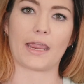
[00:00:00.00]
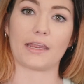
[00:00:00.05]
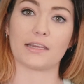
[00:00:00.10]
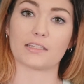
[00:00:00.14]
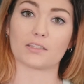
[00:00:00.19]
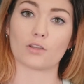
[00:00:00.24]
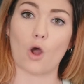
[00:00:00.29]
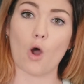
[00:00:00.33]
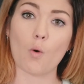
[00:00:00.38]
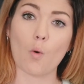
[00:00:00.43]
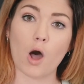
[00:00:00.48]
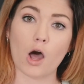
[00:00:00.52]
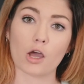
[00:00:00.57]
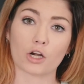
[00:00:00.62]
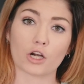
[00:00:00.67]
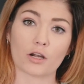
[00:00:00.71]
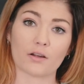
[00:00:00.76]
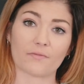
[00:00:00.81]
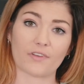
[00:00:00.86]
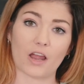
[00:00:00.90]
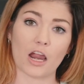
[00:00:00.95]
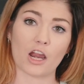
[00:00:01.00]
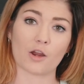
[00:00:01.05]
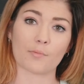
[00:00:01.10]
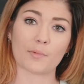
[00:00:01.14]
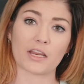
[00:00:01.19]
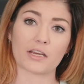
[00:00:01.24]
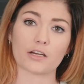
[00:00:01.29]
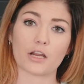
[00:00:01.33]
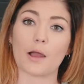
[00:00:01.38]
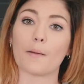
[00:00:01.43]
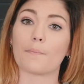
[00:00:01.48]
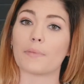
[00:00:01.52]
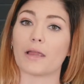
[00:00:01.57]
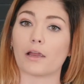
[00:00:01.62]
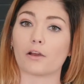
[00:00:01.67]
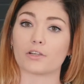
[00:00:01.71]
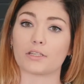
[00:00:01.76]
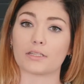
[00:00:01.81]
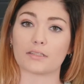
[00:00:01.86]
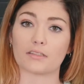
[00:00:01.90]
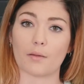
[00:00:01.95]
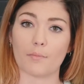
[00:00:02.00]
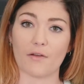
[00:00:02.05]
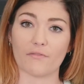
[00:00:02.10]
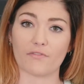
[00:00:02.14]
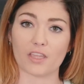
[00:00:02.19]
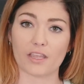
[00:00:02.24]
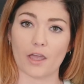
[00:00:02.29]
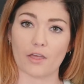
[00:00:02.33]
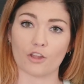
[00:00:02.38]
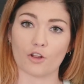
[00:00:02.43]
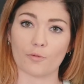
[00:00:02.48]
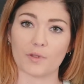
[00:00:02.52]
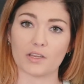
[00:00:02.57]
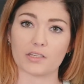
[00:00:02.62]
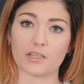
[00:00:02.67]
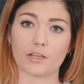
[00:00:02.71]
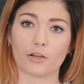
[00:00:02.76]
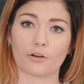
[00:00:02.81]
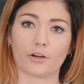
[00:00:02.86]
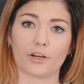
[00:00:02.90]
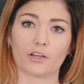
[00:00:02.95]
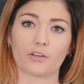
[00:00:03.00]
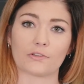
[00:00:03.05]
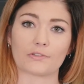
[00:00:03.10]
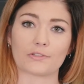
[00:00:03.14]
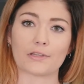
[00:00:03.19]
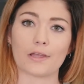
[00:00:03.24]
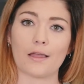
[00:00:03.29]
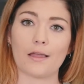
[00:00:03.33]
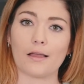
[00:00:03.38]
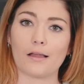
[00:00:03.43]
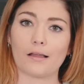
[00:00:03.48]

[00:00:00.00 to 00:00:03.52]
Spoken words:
a saltwater environment compared to some of the other materials,